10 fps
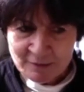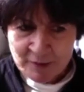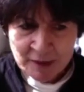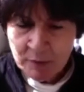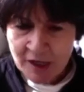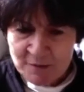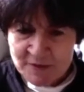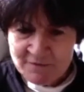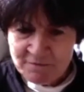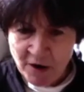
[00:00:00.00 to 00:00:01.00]
It becomes
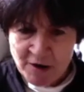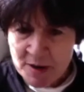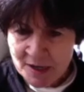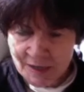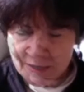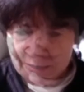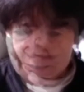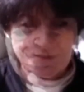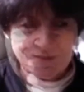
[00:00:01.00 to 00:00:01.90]
environmental.